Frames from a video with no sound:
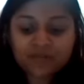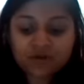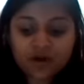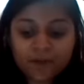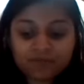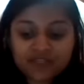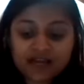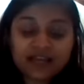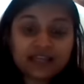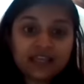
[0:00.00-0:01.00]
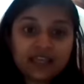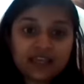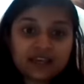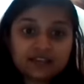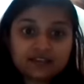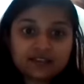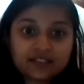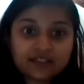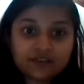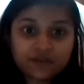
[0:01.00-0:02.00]
Well, I can't
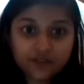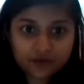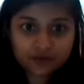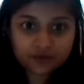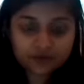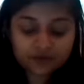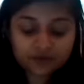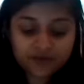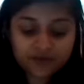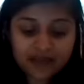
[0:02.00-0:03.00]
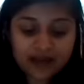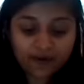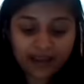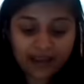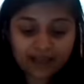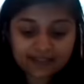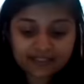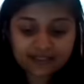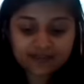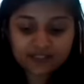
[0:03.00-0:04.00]
leave you without
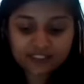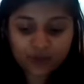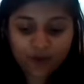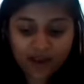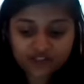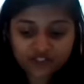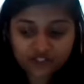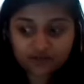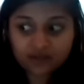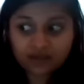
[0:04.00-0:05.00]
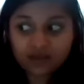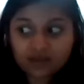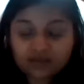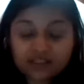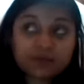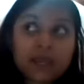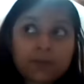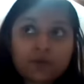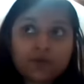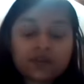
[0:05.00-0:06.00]
asking this question. This
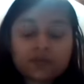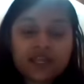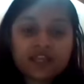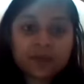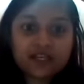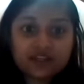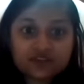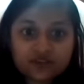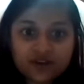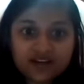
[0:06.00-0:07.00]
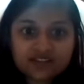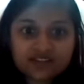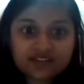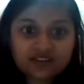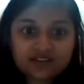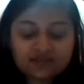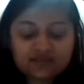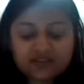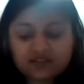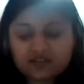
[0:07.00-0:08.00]
paper really piqued my interest, and
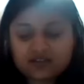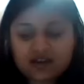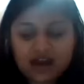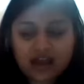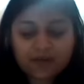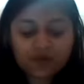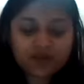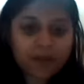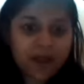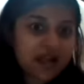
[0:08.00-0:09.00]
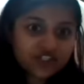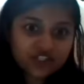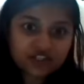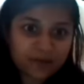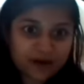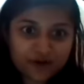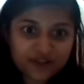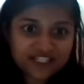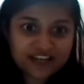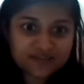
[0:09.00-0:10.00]
I'm really passionate about
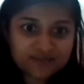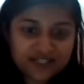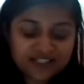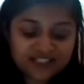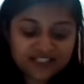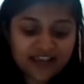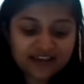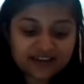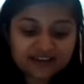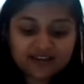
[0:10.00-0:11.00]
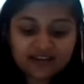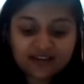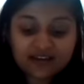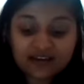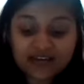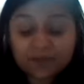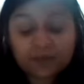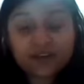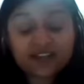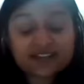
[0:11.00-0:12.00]
RTA and PTA, and I'm
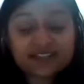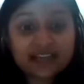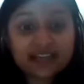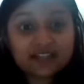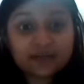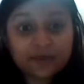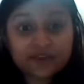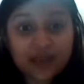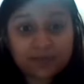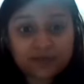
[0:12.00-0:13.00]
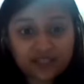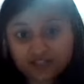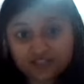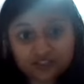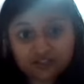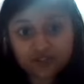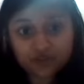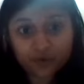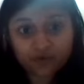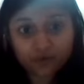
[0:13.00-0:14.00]
pretty excited about the applications of
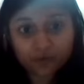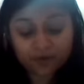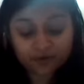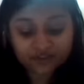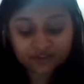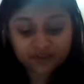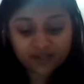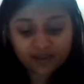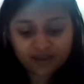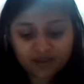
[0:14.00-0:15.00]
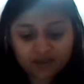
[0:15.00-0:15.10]
this workflow personally.